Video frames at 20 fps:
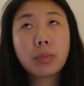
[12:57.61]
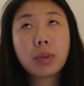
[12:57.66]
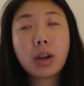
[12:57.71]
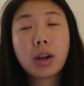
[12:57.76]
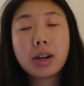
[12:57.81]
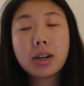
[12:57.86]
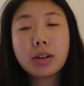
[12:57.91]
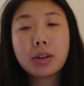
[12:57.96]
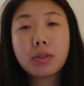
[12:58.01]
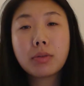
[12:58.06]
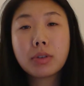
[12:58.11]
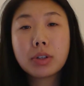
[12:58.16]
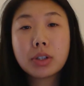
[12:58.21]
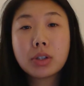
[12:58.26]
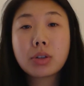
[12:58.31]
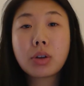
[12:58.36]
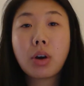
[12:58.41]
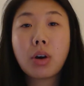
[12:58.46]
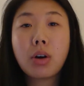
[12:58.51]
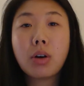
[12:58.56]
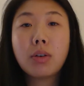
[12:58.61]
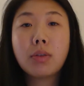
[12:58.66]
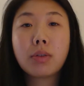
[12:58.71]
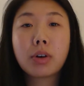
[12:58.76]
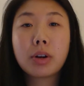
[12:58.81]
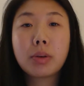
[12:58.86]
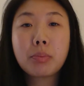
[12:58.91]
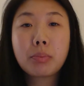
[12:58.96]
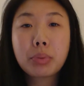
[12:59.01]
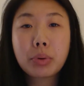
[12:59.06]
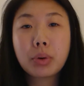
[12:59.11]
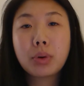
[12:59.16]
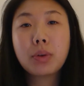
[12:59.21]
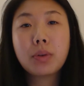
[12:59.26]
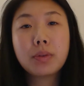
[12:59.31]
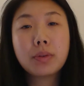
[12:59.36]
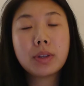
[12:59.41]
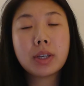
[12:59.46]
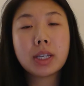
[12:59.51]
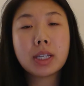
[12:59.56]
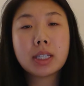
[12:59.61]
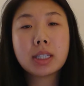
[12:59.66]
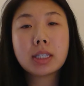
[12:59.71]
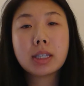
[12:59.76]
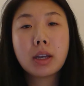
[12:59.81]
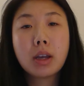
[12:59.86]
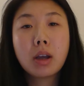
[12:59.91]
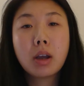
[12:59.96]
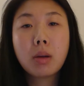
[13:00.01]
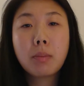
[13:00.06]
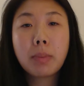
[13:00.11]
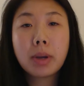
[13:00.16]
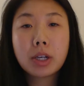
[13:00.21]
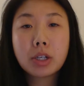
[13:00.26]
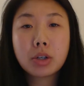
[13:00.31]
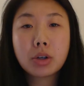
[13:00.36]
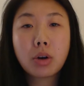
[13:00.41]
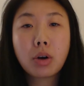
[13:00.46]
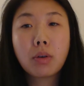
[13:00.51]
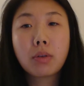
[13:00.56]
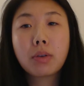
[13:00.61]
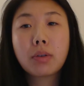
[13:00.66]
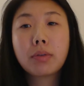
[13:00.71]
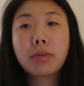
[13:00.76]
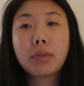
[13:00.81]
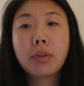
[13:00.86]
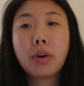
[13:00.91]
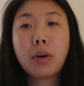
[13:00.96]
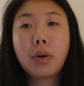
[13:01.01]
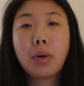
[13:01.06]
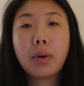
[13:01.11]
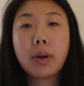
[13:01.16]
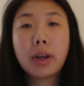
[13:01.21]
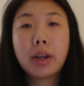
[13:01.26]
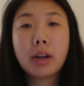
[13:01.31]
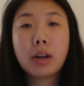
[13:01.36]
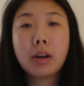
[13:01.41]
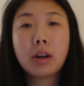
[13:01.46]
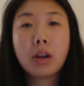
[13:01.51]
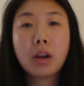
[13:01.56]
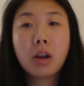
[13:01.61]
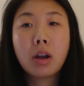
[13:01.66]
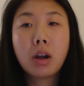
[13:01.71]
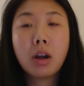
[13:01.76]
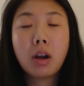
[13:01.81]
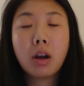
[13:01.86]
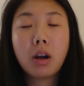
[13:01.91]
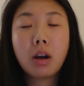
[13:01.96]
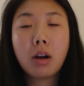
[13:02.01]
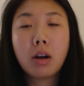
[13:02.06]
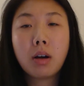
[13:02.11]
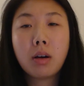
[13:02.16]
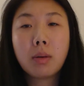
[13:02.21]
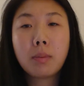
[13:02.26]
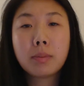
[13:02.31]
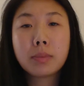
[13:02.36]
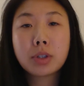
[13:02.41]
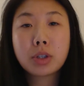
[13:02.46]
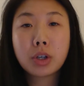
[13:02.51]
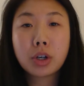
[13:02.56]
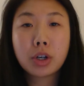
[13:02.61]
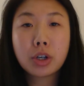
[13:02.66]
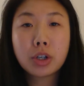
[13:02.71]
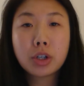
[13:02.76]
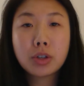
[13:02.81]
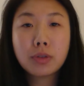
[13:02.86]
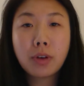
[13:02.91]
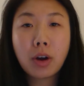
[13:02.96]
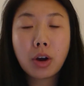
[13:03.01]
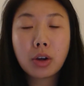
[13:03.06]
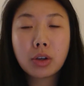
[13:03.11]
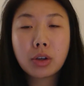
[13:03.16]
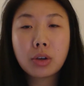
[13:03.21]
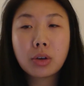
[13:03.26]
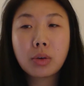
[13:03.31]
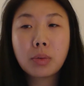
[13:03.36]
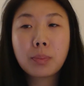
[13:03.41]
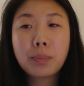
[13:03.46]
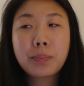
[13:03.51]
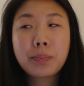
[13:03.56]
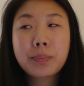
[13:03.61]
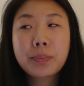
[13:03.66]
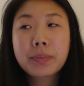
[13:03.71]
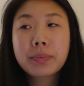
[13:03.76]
kind of resolve or improve this patient overflow and surge volume,